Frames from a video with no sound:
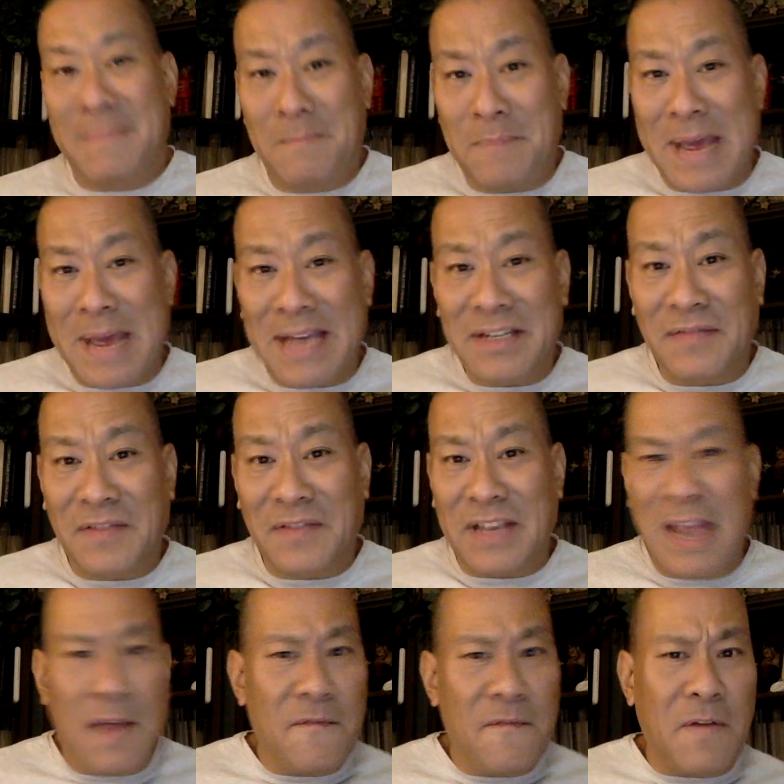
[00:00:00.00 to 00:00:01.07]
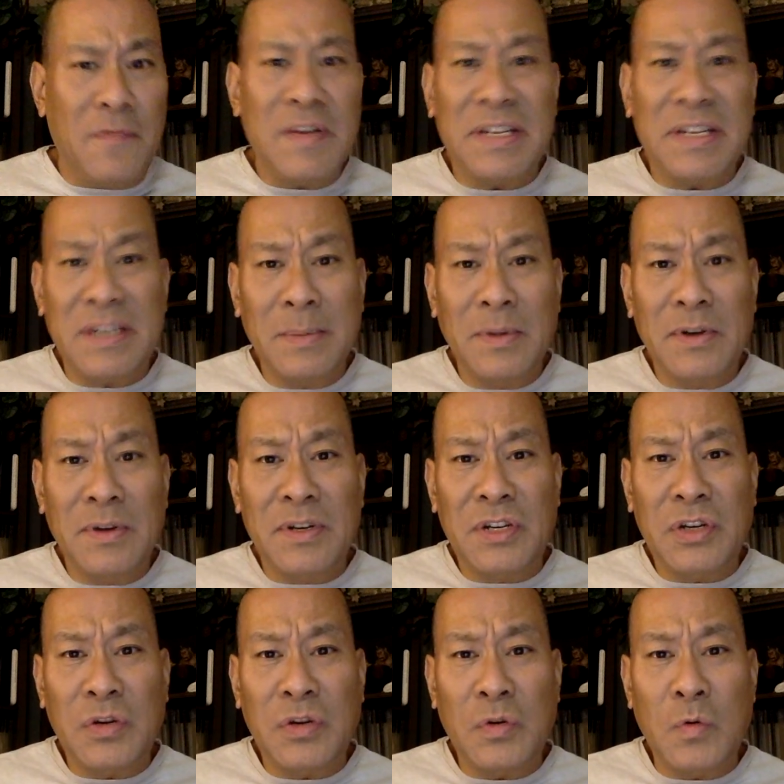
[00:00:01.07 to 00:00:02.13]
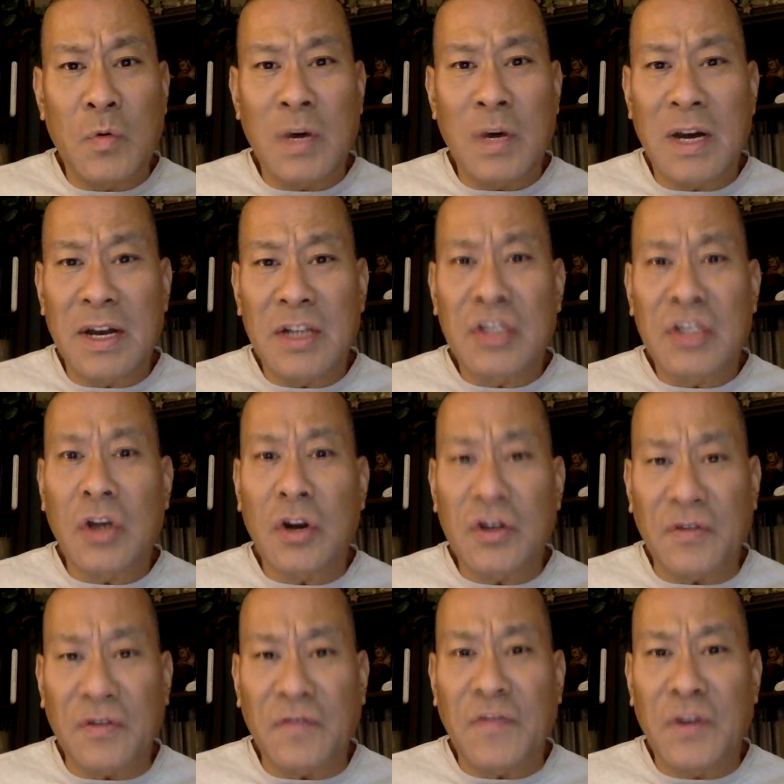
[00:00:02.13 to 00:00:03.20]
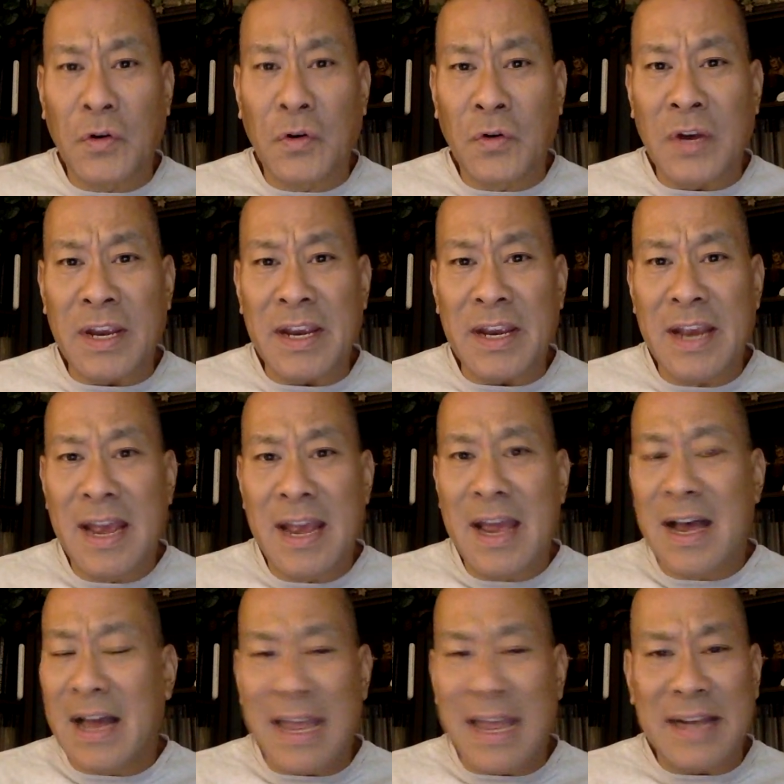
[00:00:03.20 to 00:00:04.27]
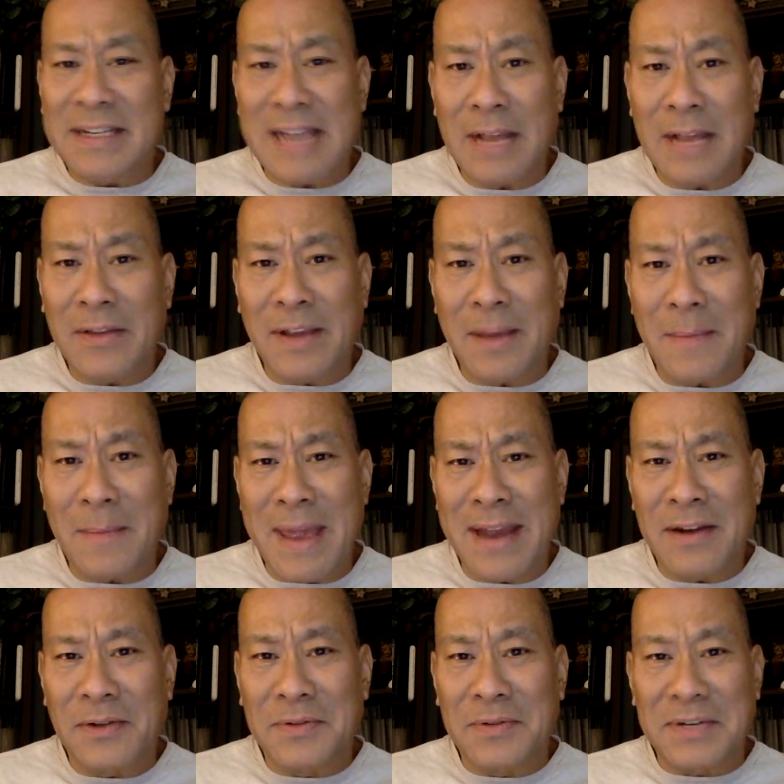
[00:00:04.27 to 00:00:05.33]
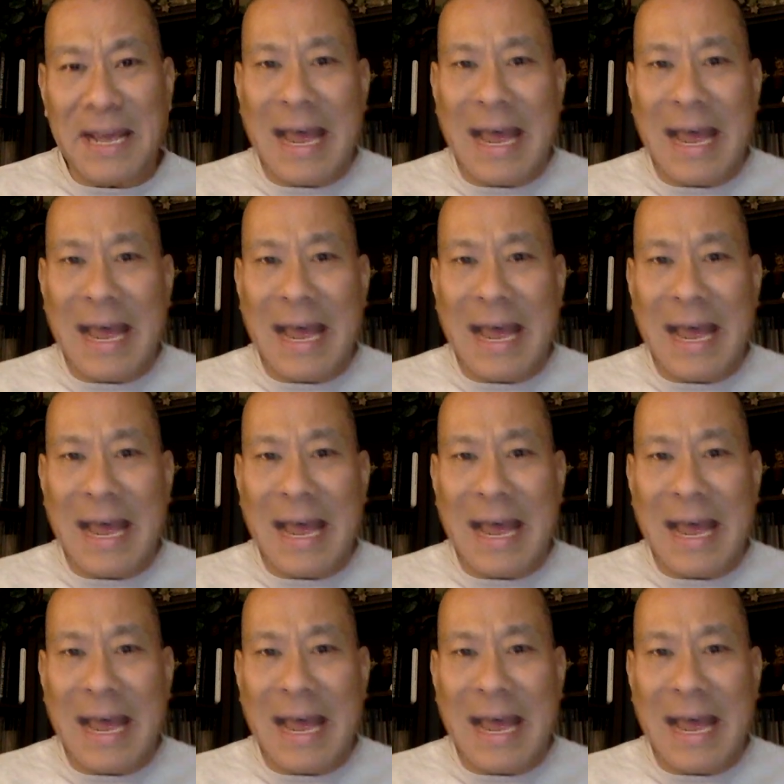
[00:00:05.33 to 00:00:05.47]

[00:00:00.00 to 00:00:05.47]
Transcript: passively, very similar to Sergeant Fury and his Howling Commandos.